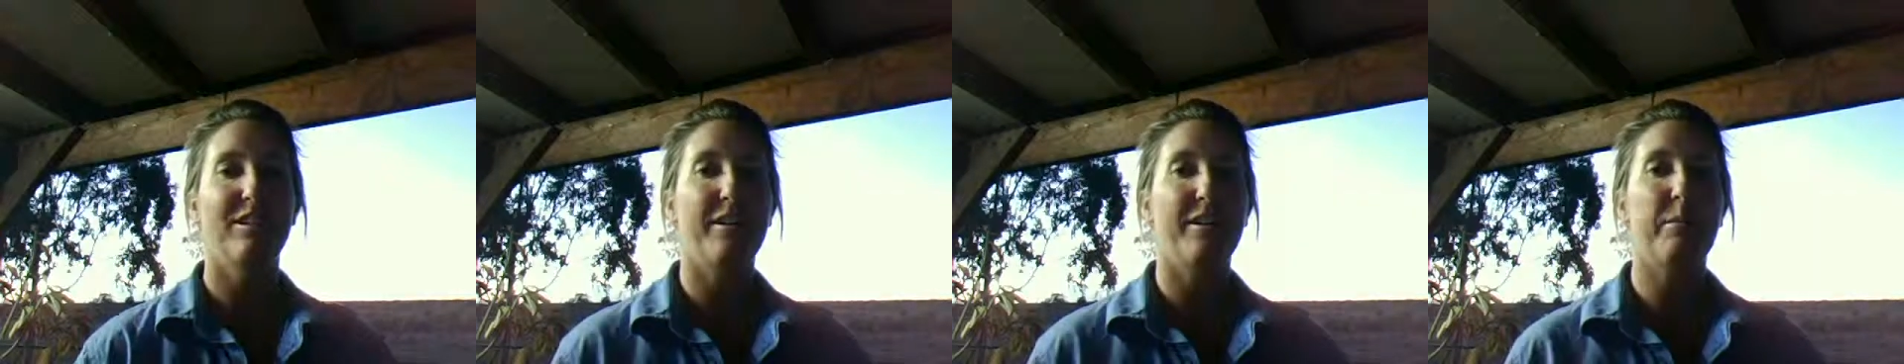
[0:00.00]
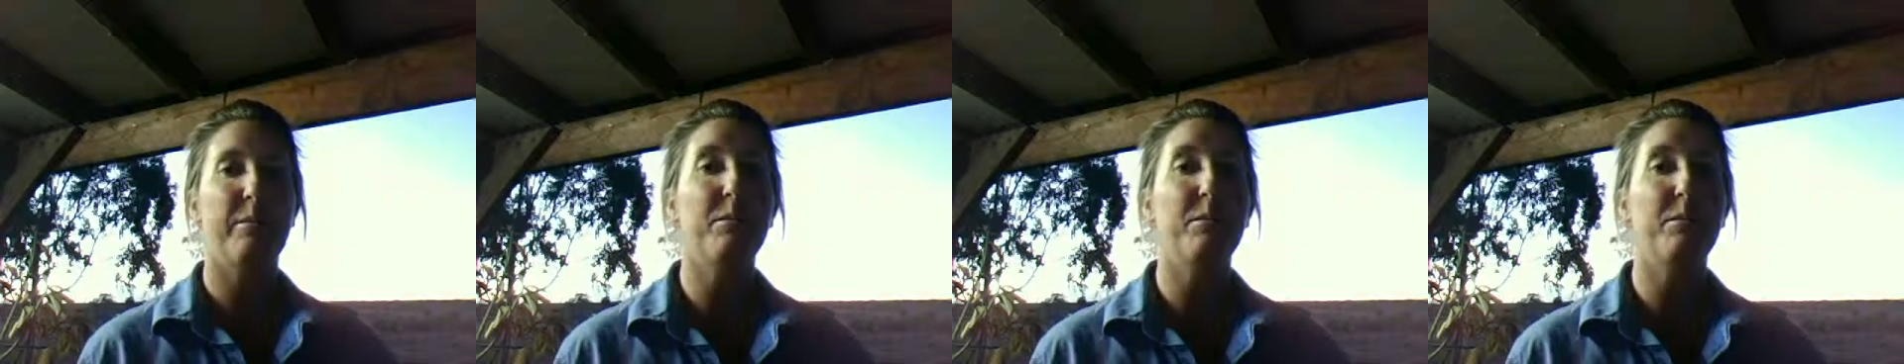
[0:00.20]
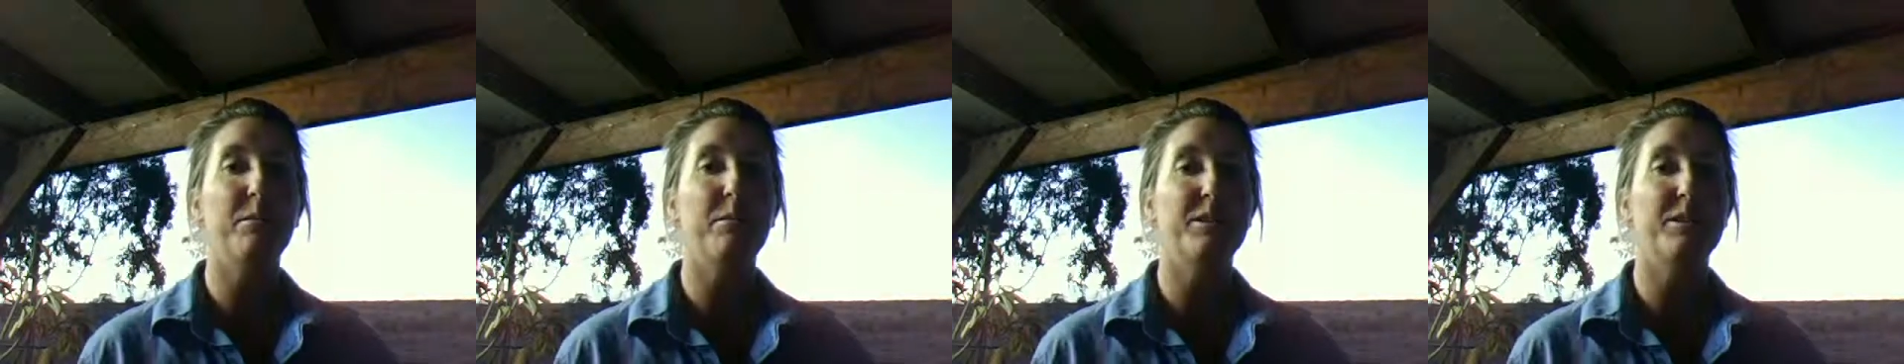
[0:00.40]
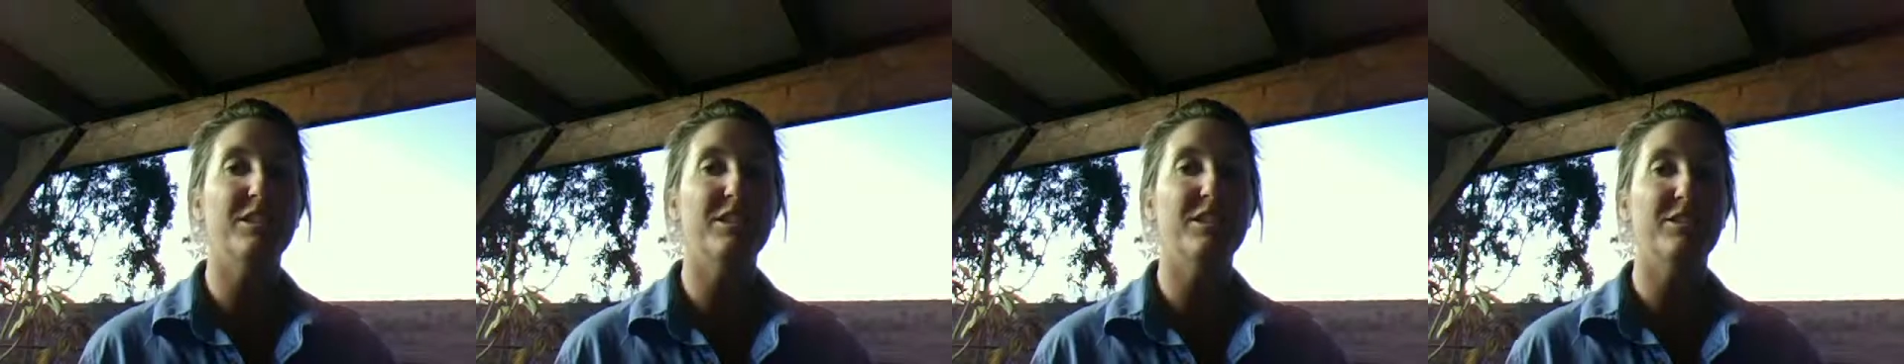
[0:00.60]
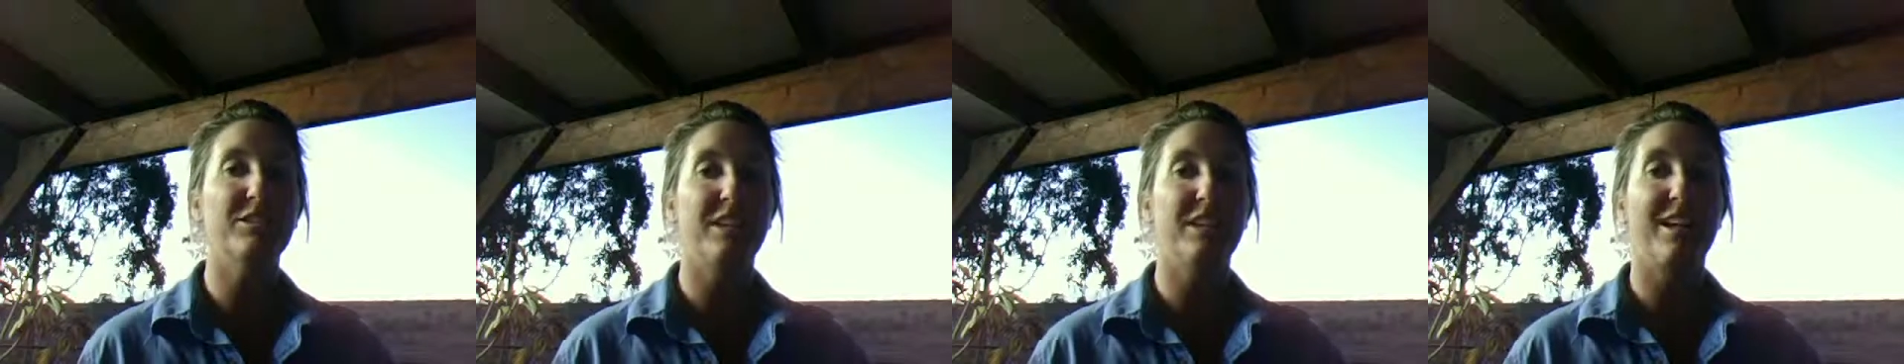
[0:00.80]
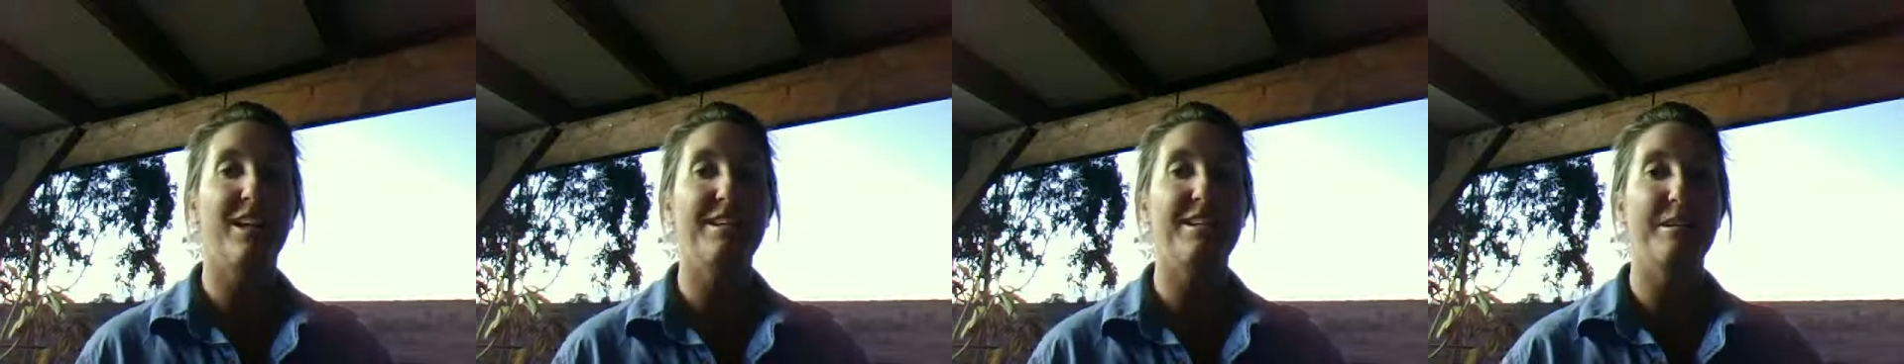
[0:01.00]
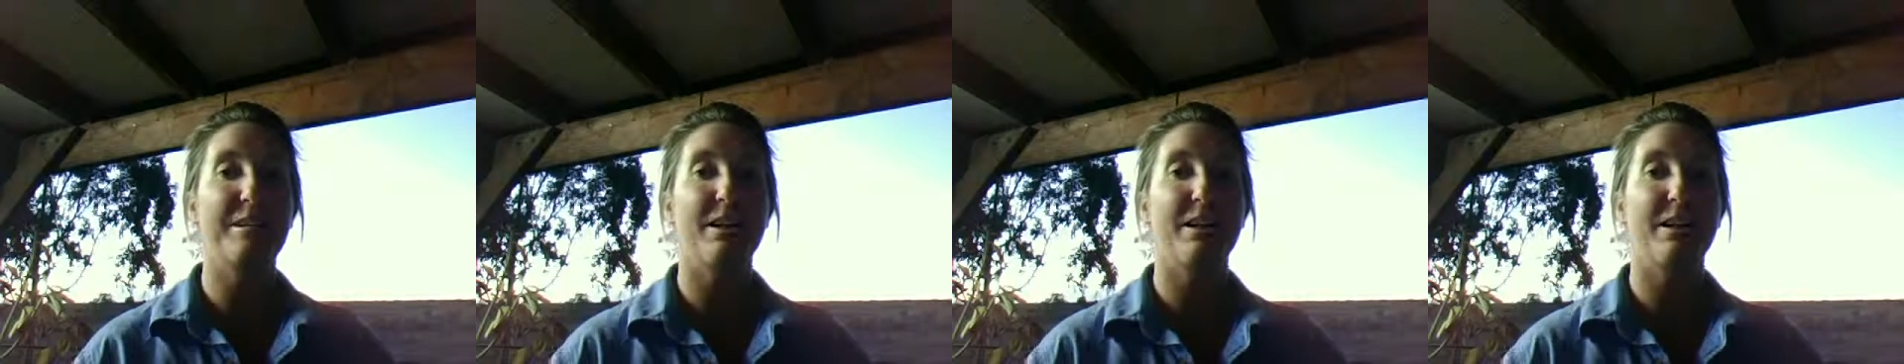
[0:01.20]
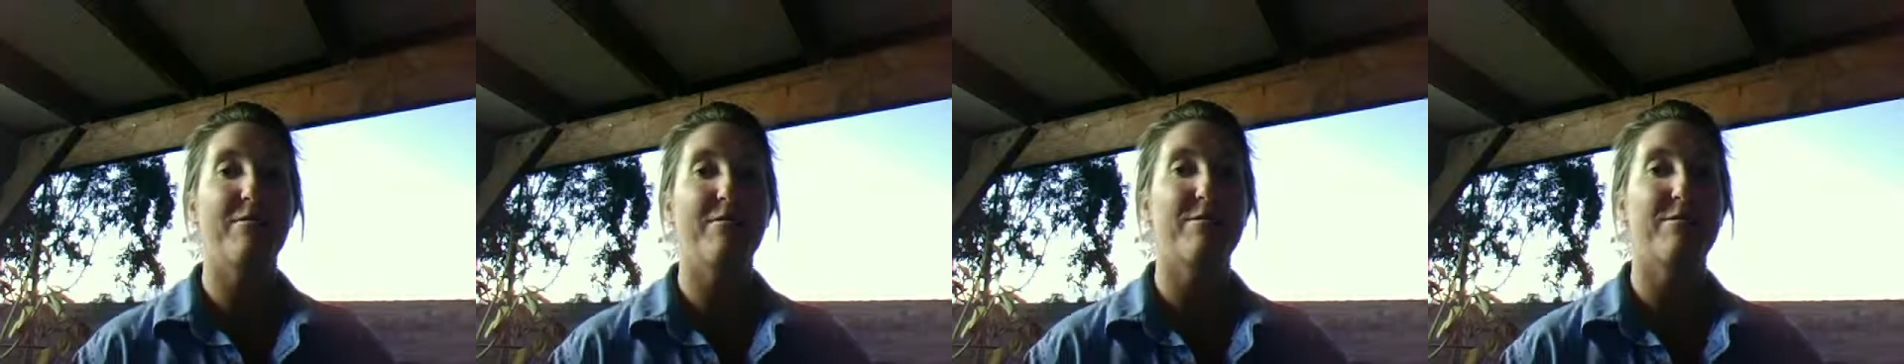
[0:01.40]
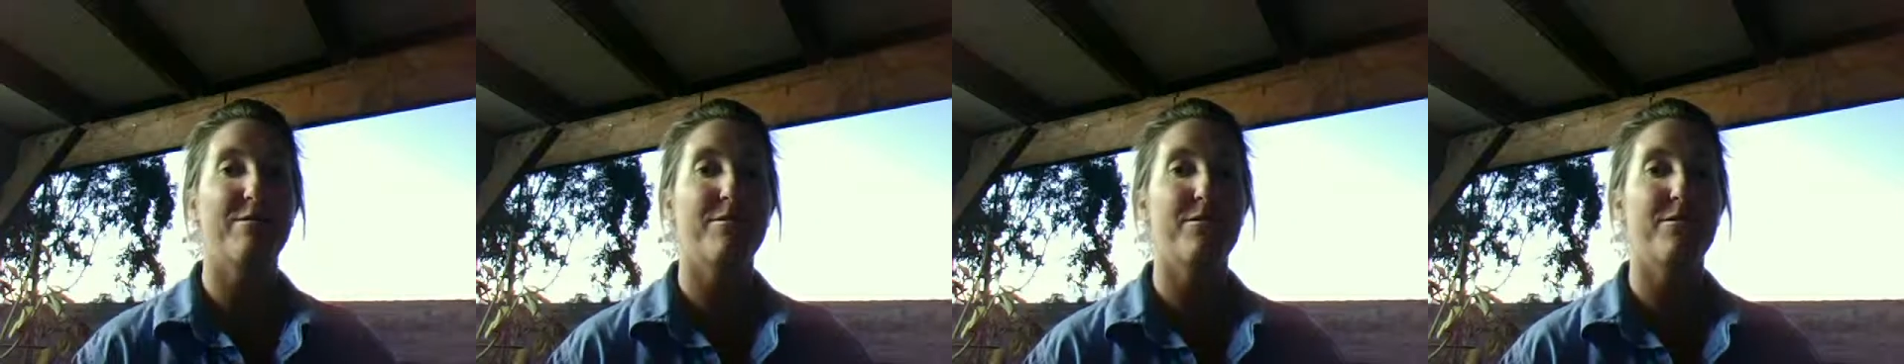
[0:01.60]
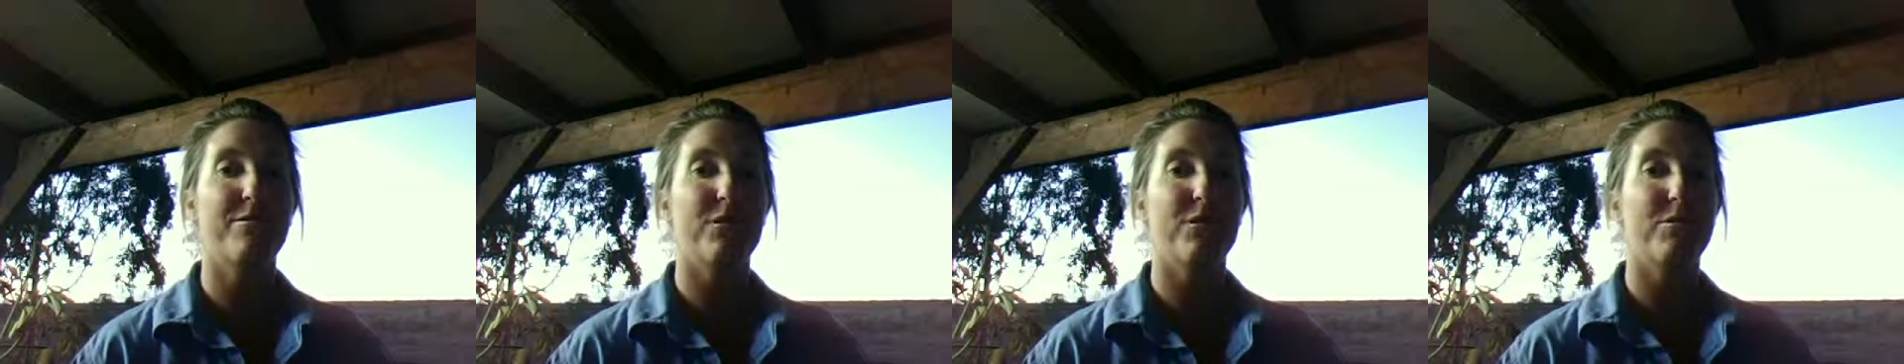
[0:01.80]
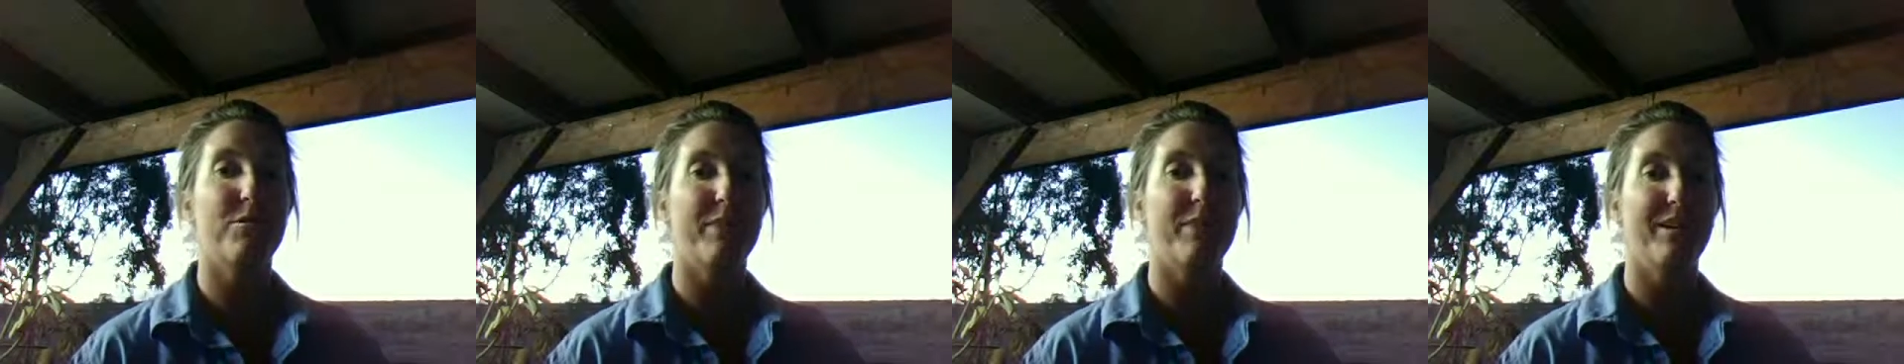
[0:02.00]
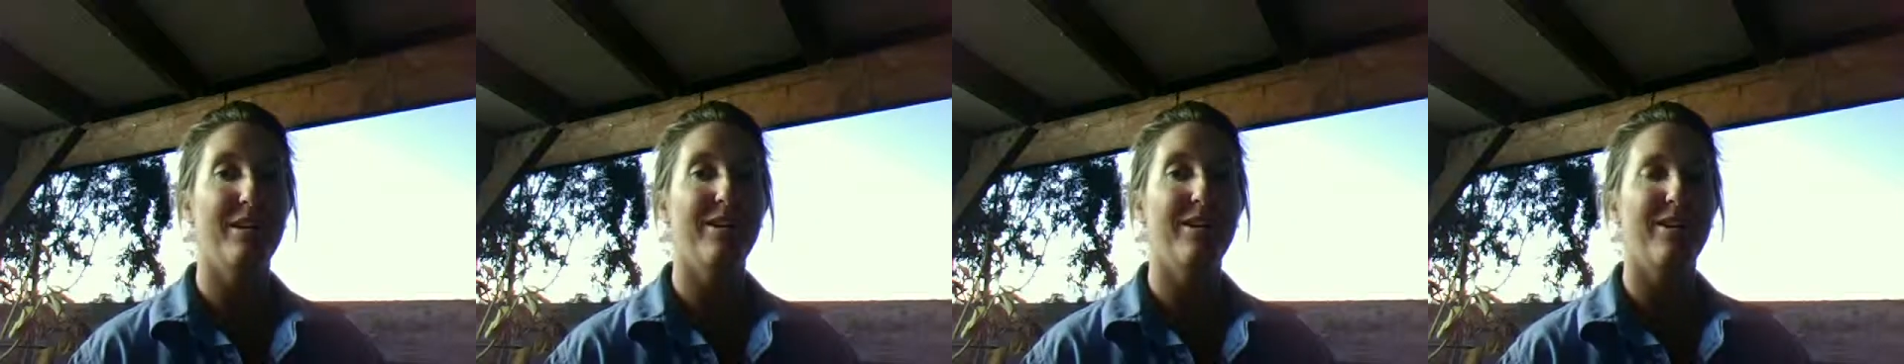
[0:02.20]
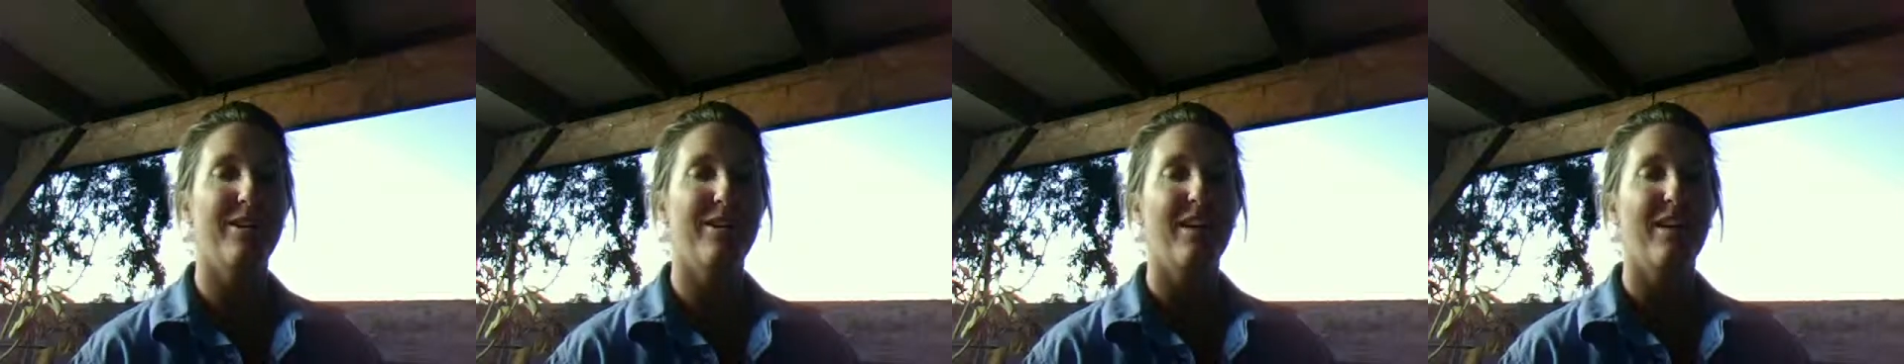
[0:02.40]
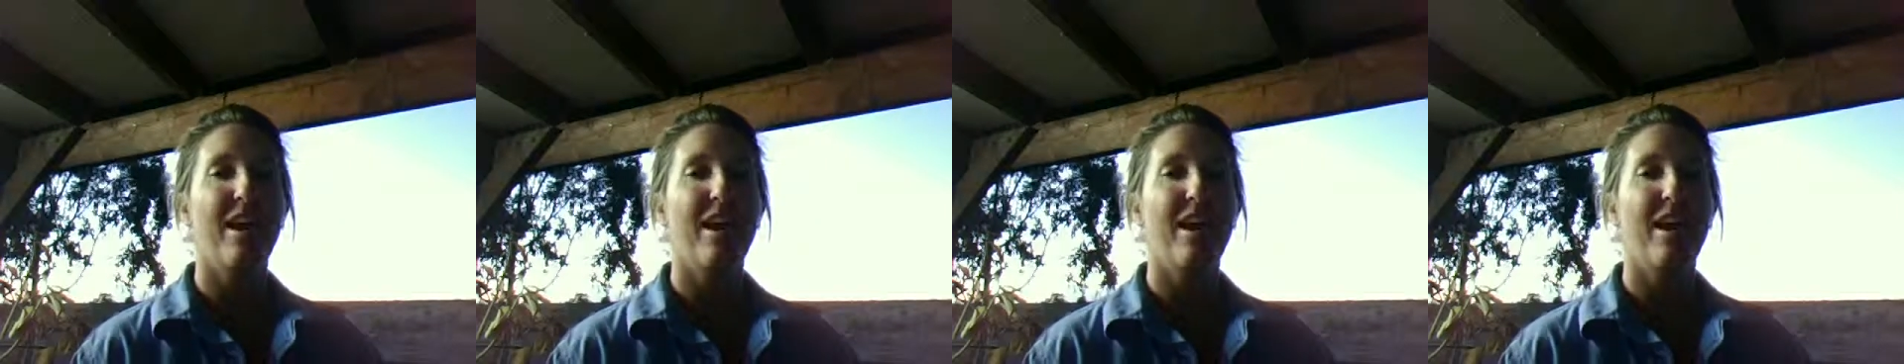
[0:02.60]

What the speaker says: and I promise you it'll only go for a few minutes.